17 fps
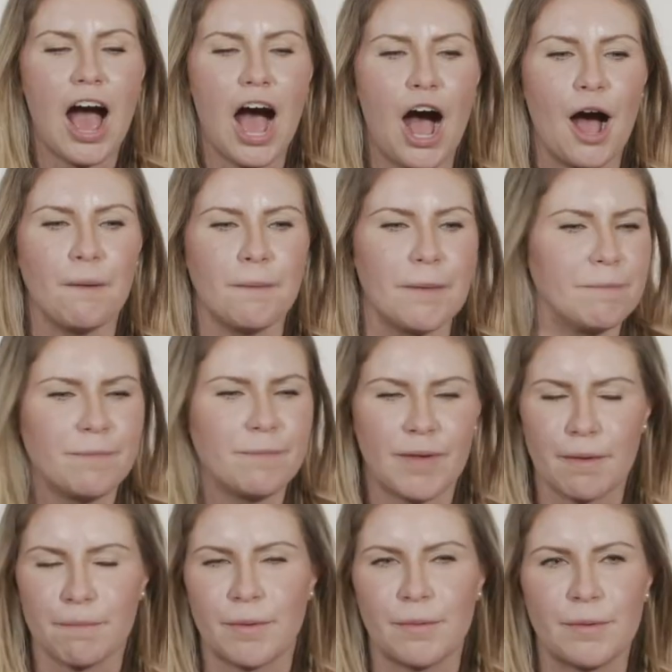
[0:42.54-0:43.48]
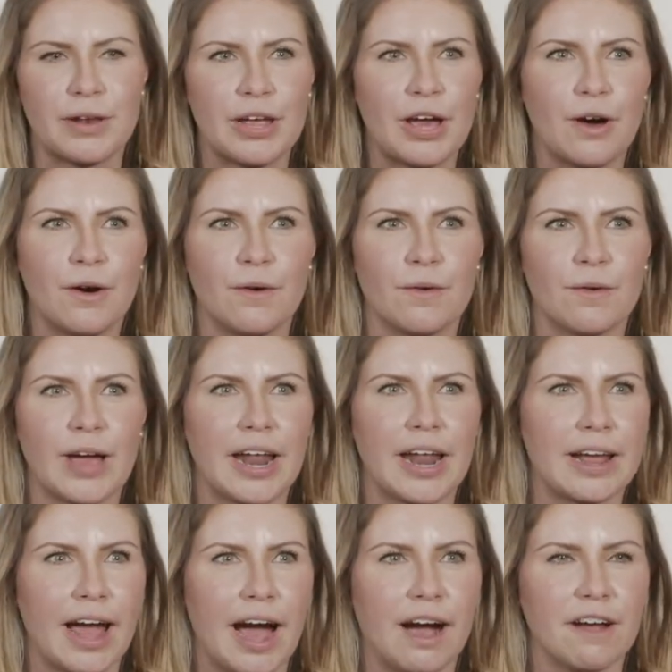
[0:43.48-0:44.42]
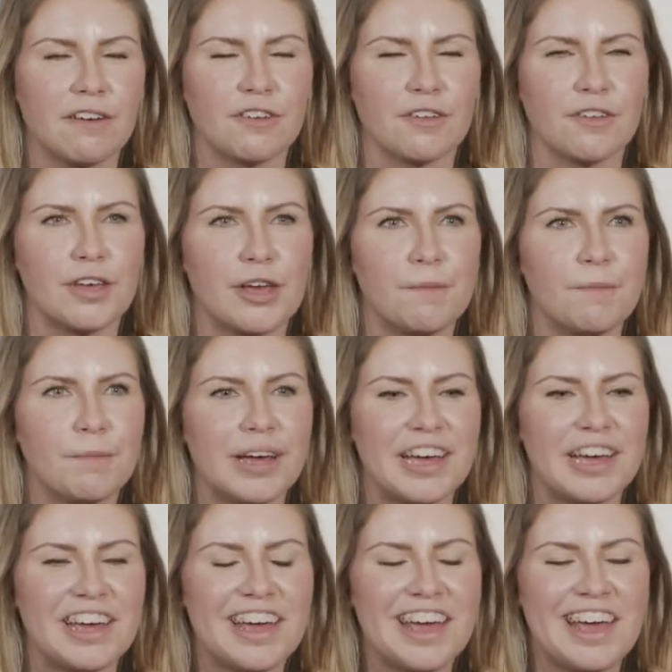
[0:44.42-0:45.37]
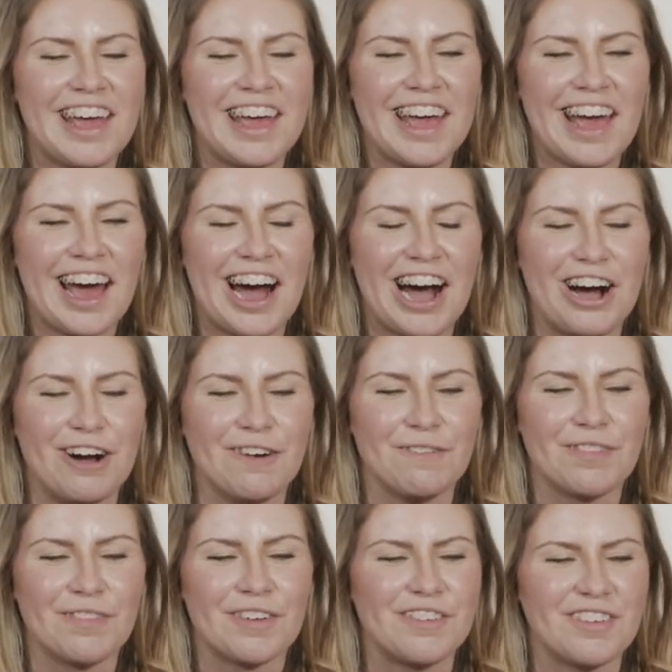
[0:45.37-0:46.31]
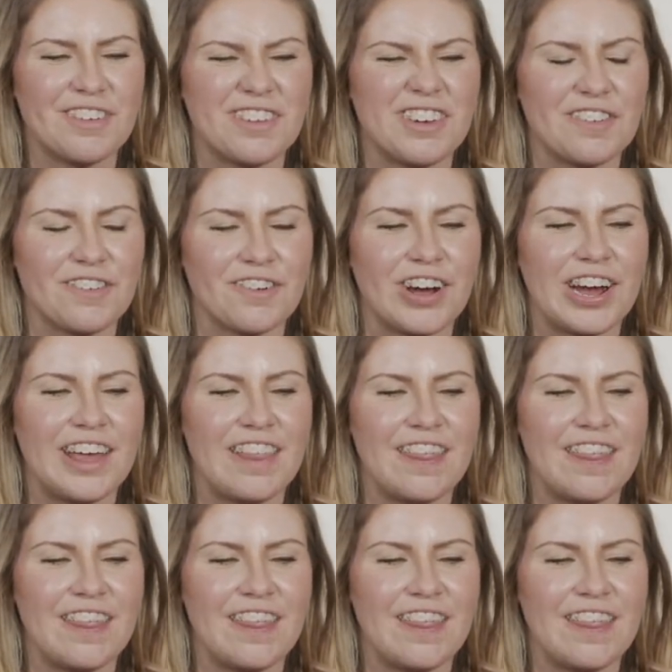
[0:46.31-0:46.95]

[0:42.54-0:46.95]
Um, my family would go kind of casually, but um, it was just different.